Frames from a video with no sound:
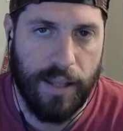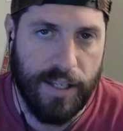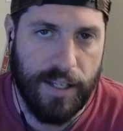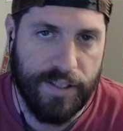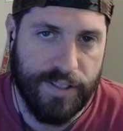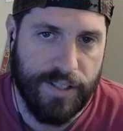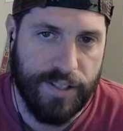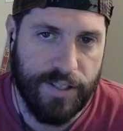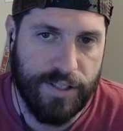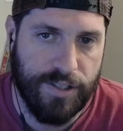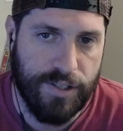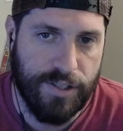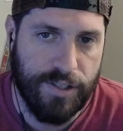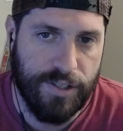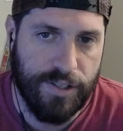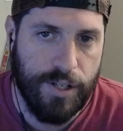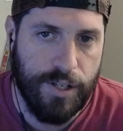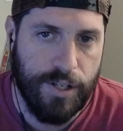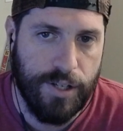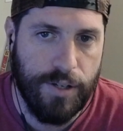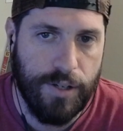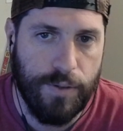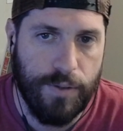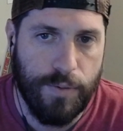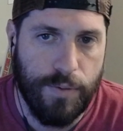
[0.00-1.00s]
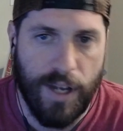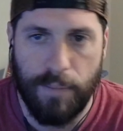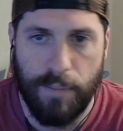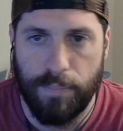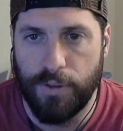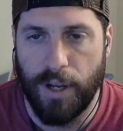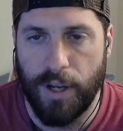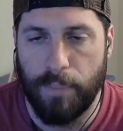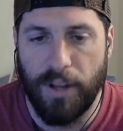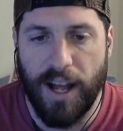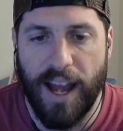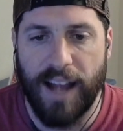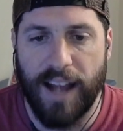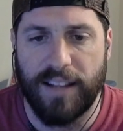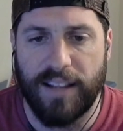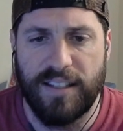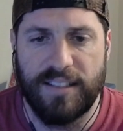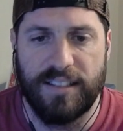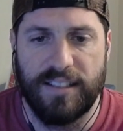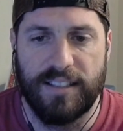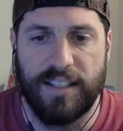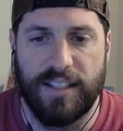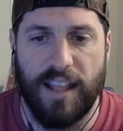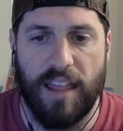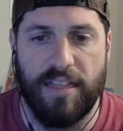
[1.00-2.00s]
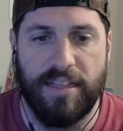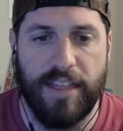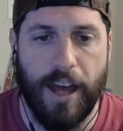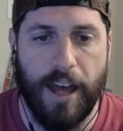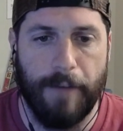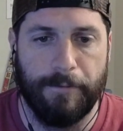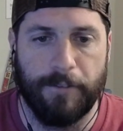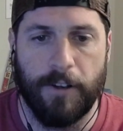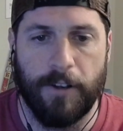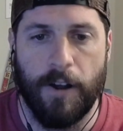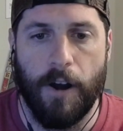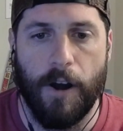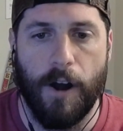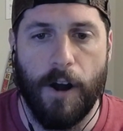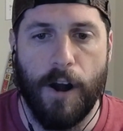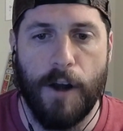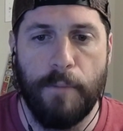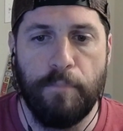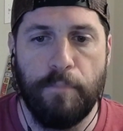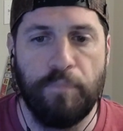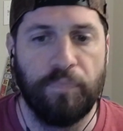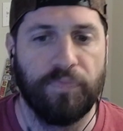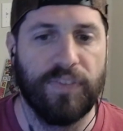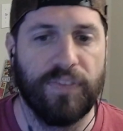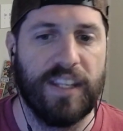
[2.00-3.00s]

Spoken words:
This is 2, a blue and a black. This is a theft card.